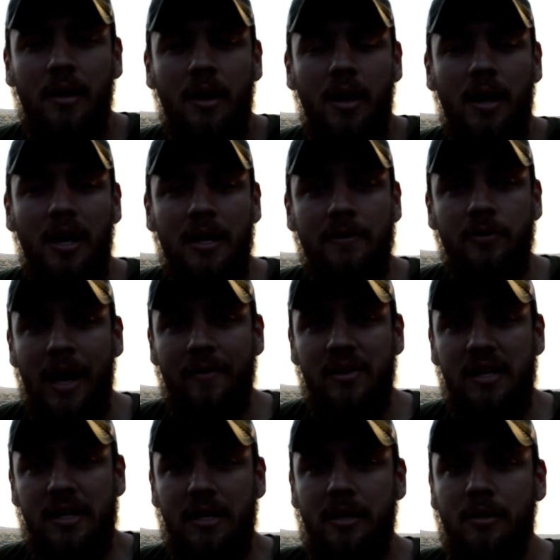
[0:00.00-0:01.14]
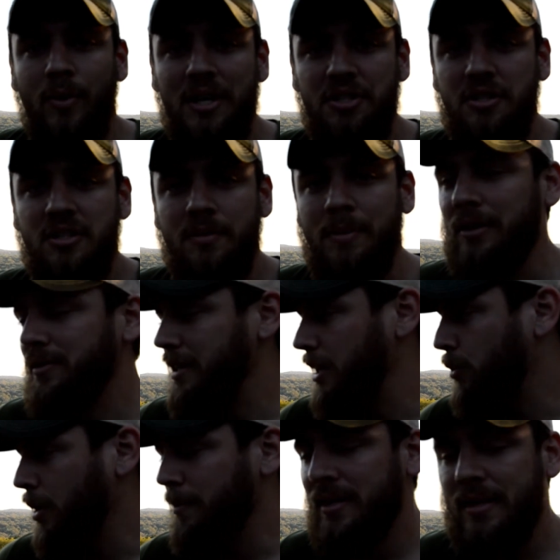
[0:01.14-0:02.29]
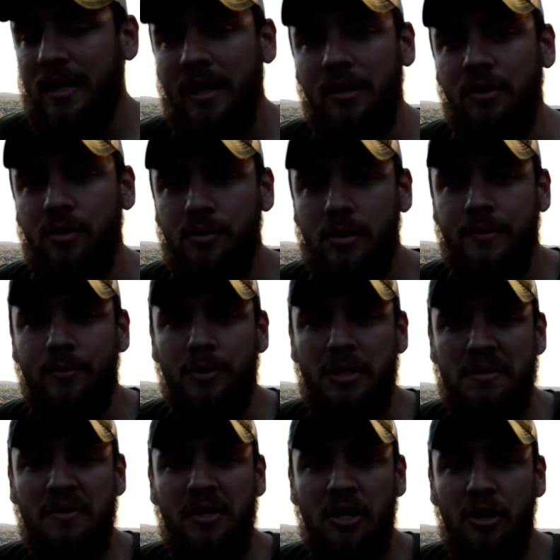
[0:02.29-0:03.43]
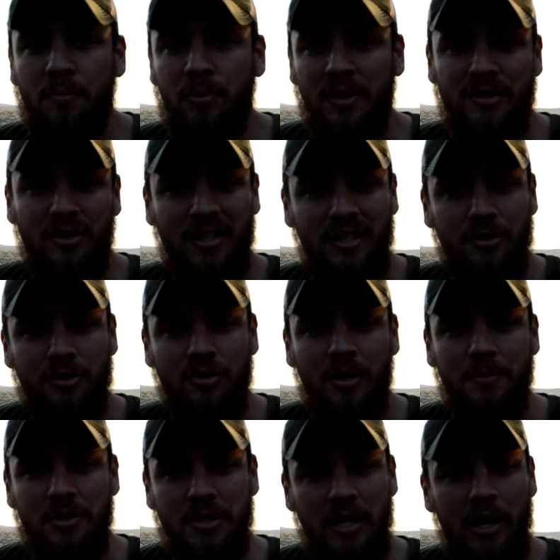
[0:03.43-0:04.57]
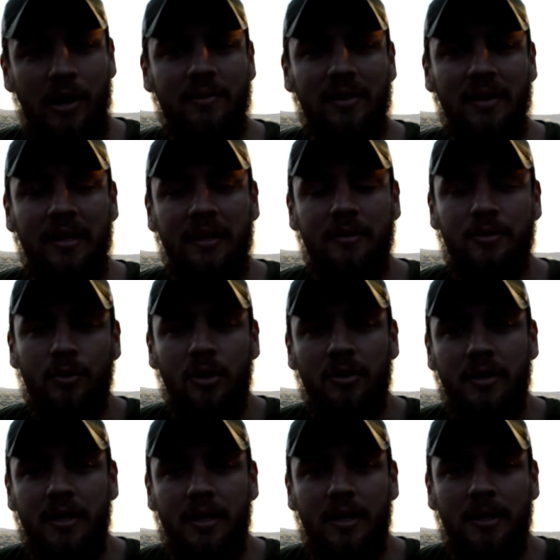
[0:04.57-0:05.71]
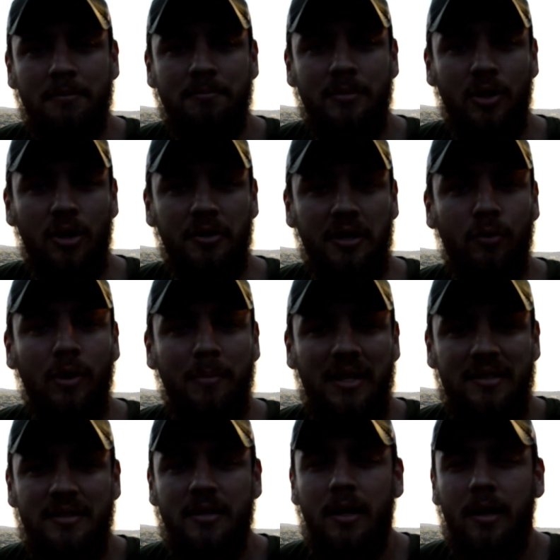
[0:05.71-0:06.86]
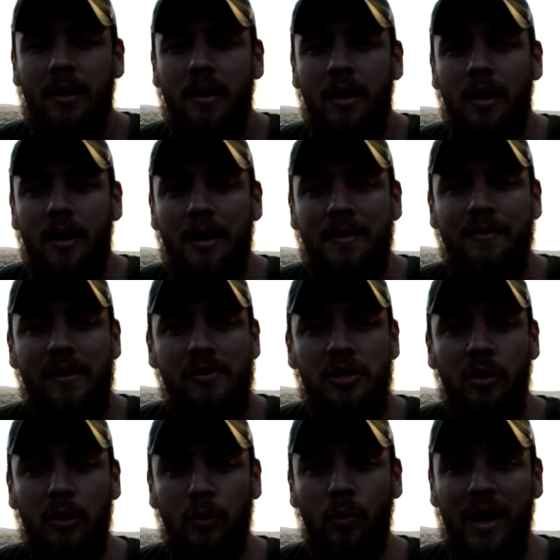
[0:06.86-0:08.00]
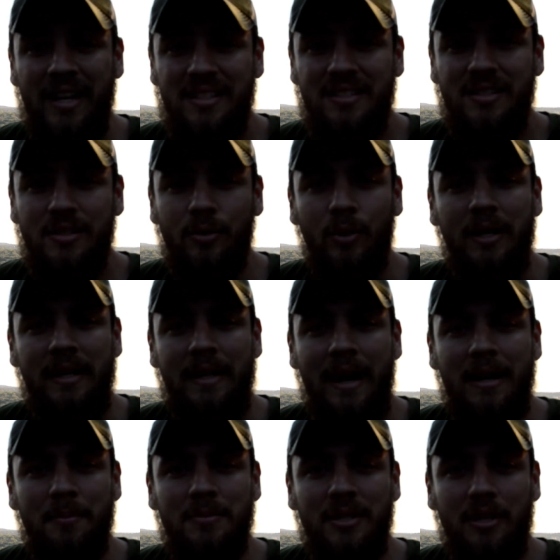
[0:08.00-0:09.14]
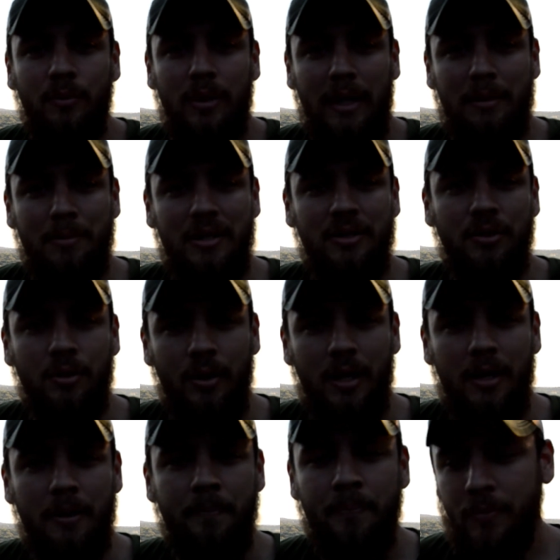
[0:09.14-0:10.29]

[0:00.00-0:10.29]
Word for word: Uh, if you have any questions about the equipment that I use for this video, please look at the description. I'll have a link to all the, uh, all the equipment. Uh, if you have any requests or any items that you would like me to, uh,